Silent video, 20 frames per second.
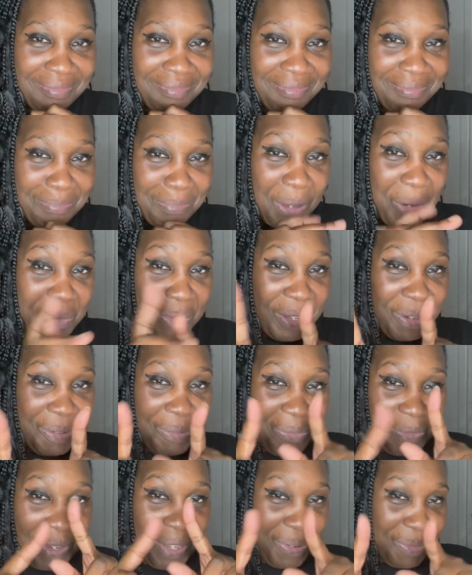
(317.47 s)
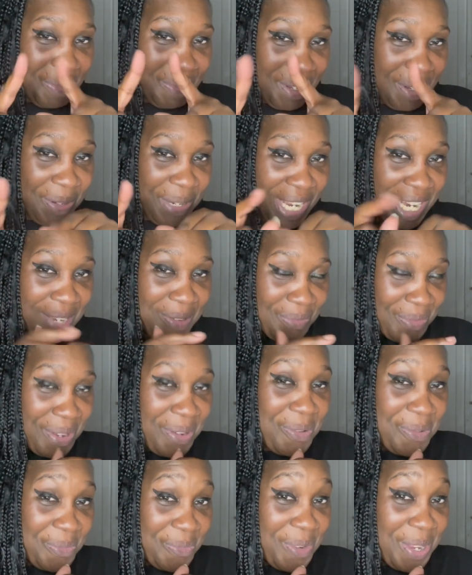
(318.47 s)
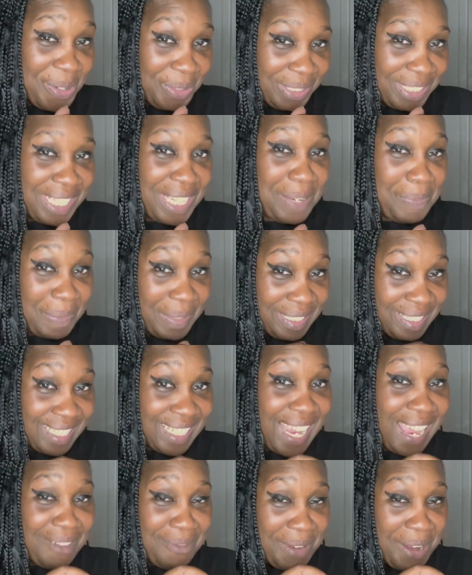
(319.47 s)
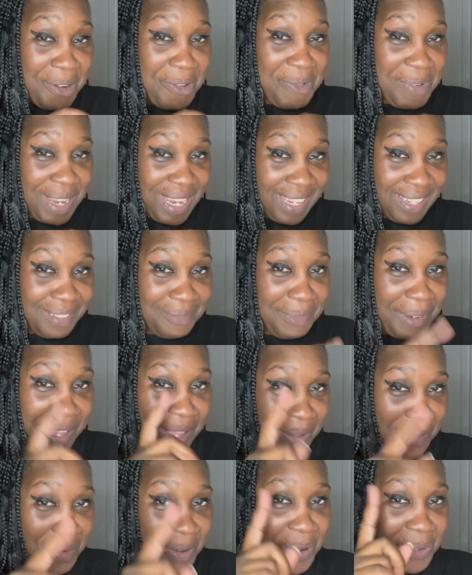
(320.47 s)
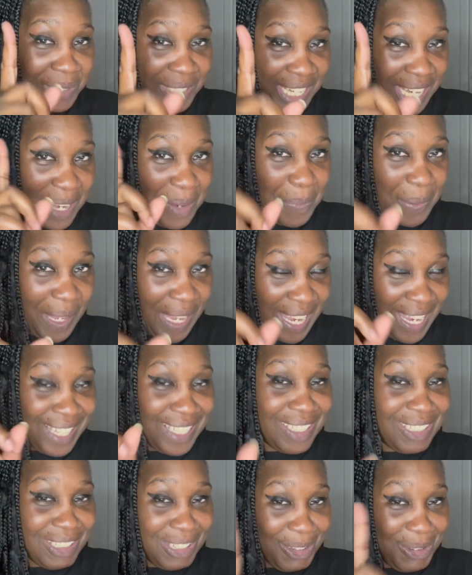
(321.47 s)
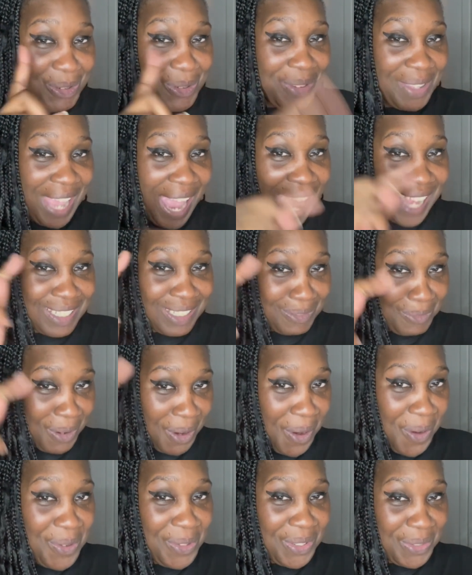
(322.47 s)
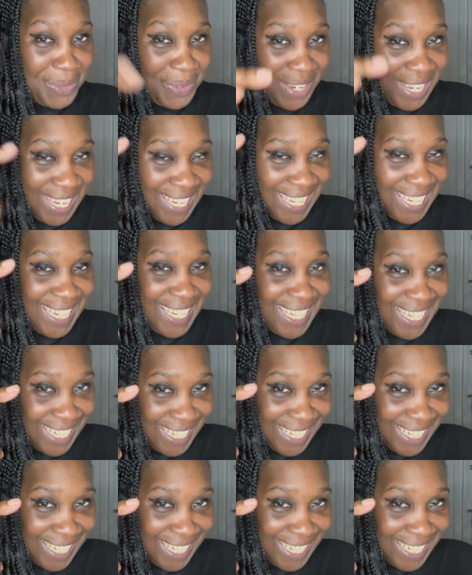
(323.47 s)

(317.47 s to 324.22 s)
But we'll deep into that, won't we? We will deep into that, won't we?